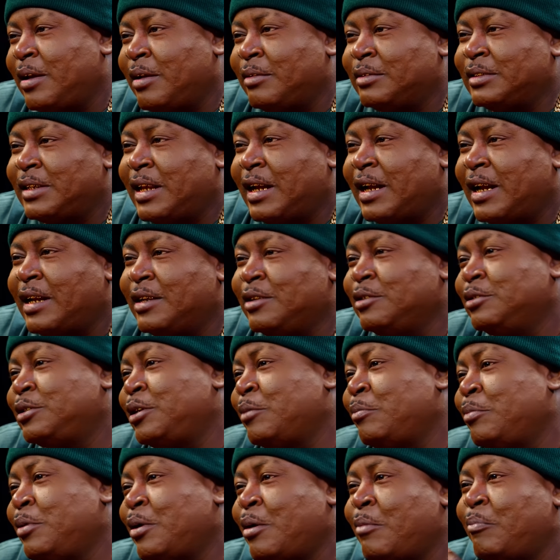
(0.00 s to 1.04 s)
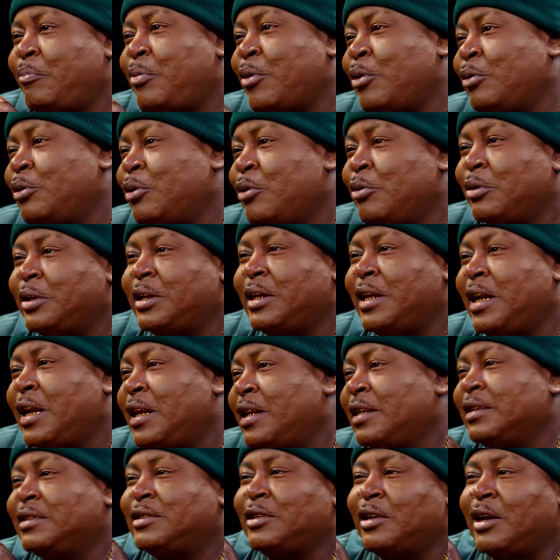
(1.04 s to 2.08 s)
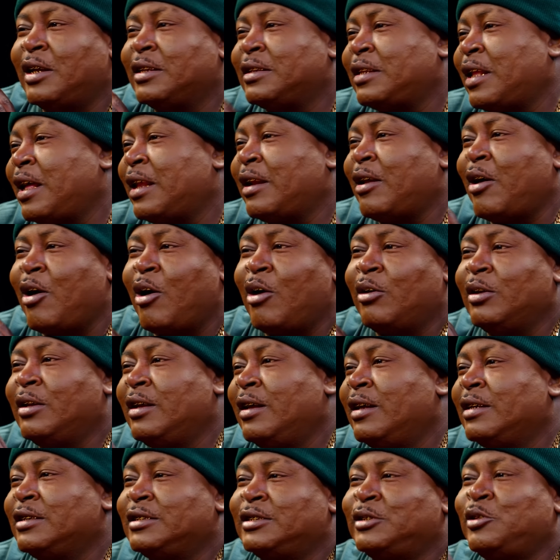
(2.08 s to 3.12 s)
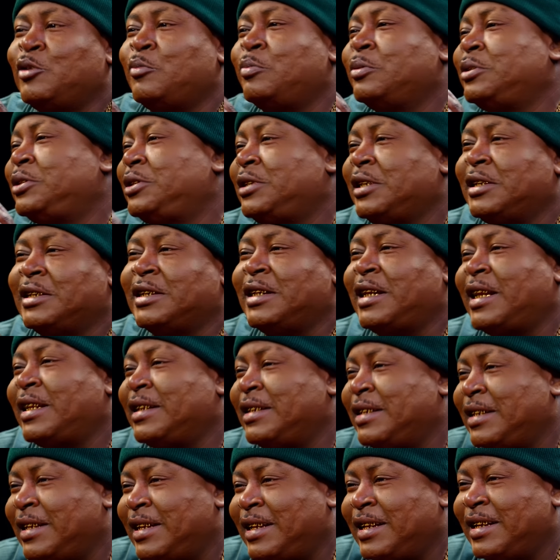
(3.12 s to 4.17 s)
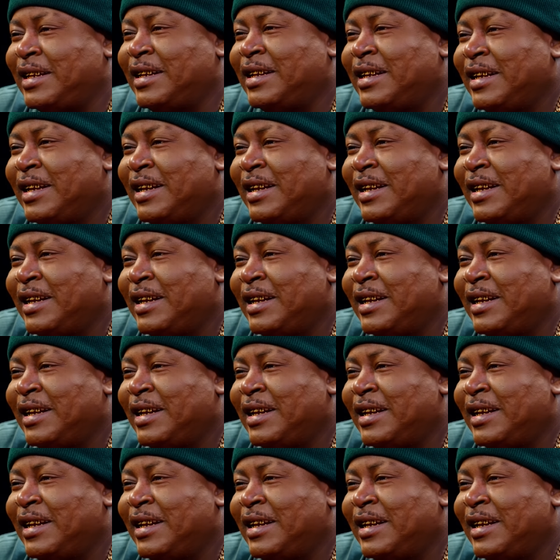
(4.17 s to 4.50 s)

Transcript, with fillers: I was like, I used to be a polo kid until I thought of all the other stupid shit that I did.